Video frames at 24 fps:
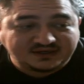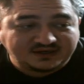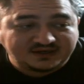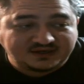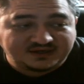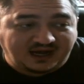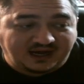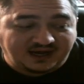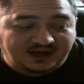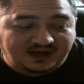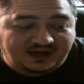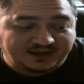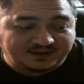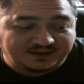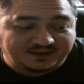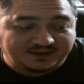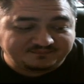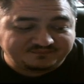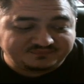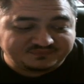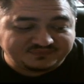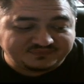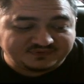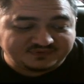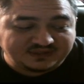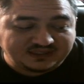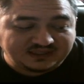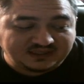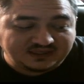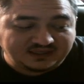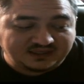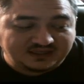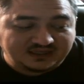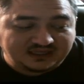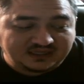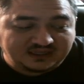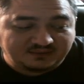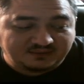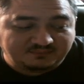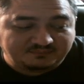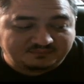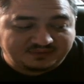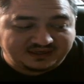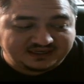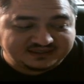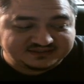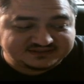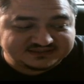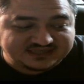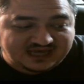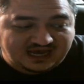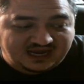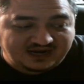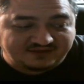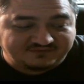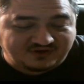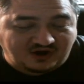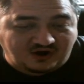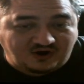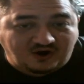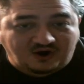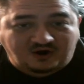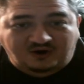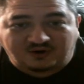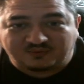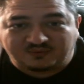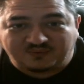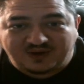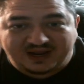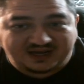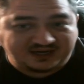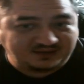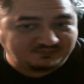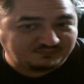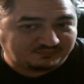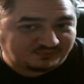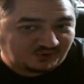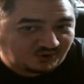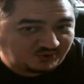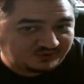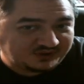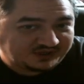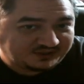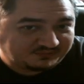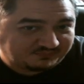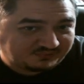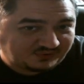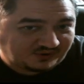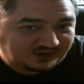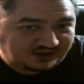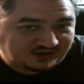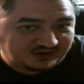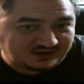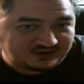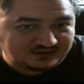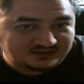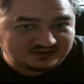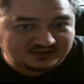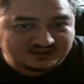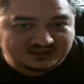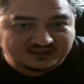But it's kind of an already broken printer.